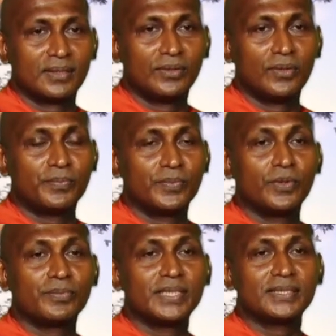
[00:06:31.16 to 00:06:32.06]

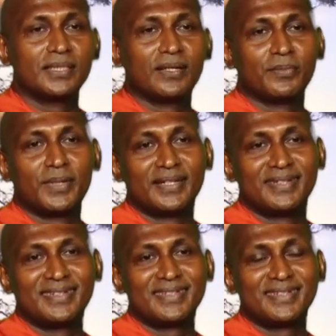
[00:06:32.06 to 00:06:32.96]
no peace in our mind.
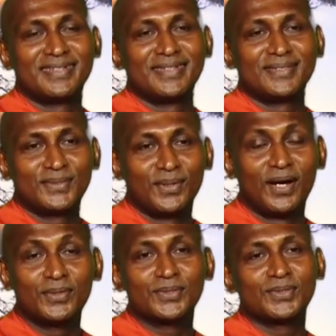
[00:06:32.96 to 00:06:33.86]
So
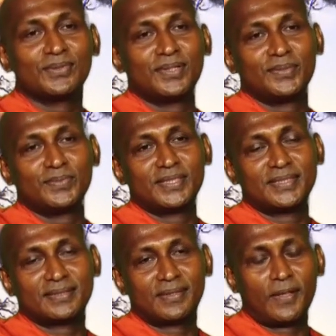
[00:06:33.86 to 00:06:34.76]
how to develop
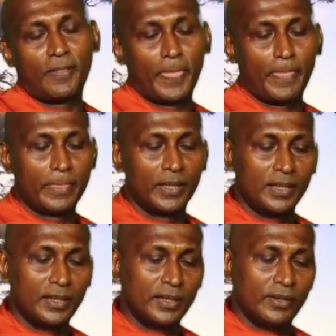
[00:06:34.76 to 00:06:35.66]
this?
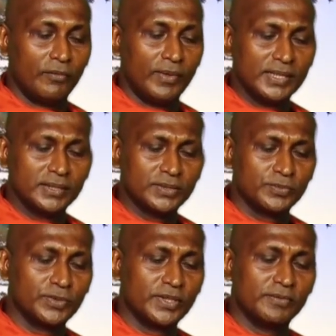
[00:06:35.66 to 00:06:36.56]
Once
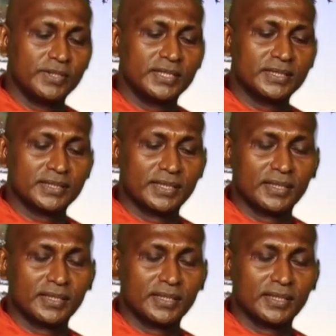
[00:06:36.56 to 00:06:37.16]
Buddha was